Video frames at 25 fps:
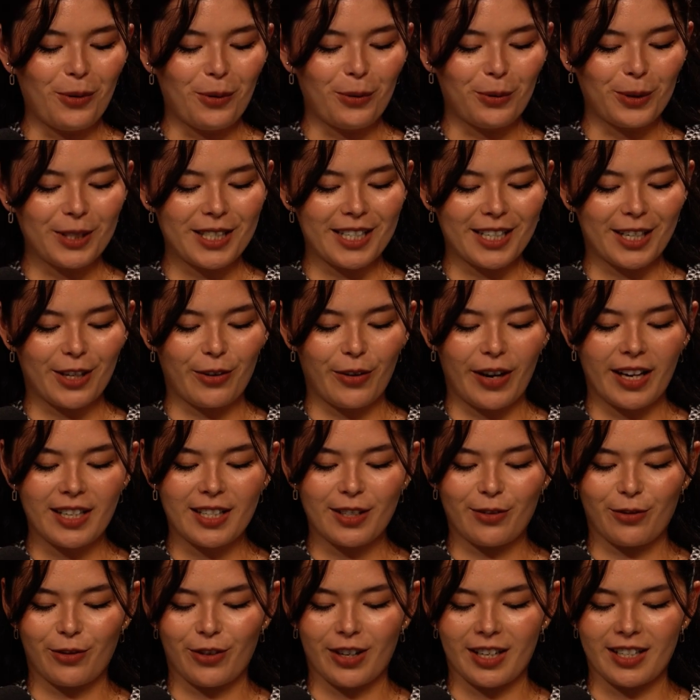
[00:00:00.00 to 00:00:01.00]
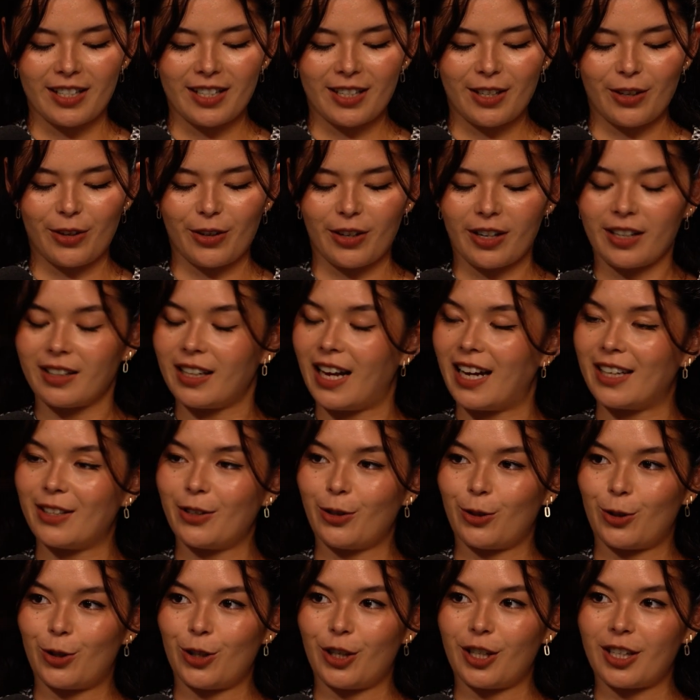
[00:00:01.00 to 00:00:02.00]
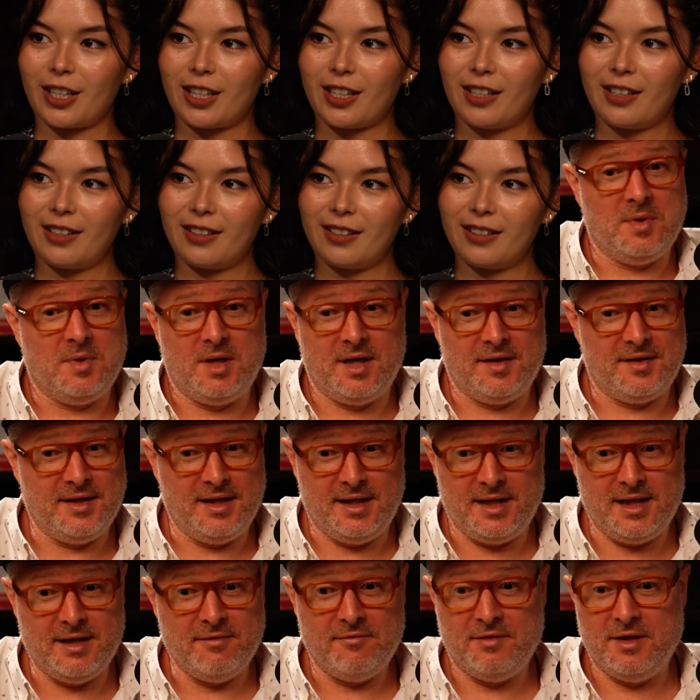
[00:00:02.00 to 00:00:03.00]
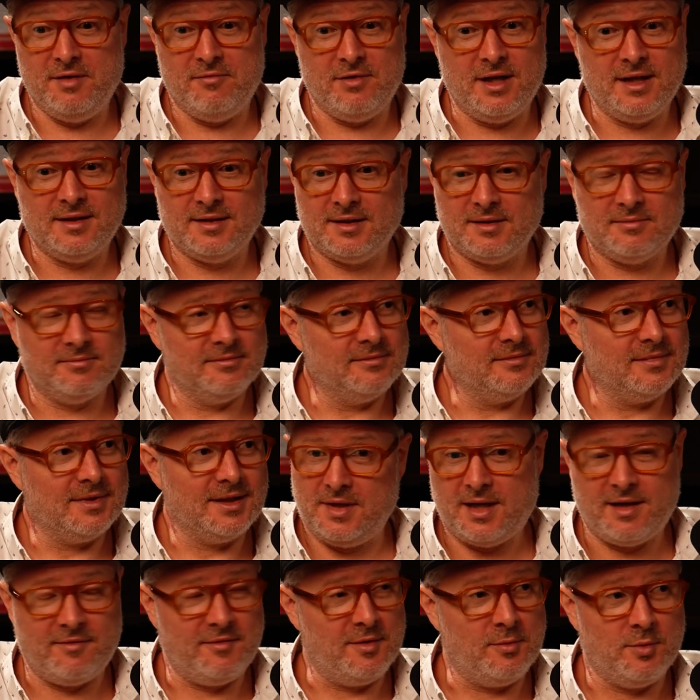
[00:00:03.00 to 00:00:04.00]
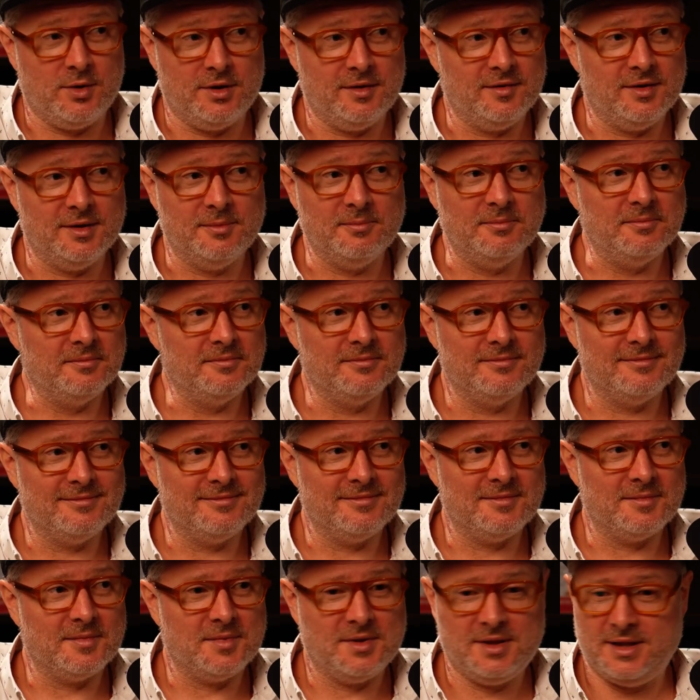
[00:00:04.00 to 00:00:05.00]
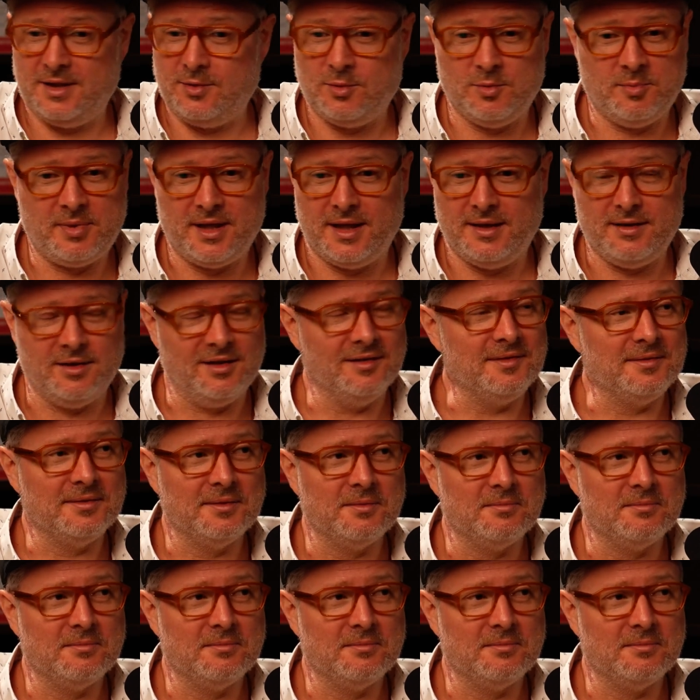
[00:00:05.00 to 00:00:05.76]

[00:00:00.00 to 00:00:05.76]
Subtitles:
What's a creative risk you're glad you took? I think every risk, every one of them, they all paid off.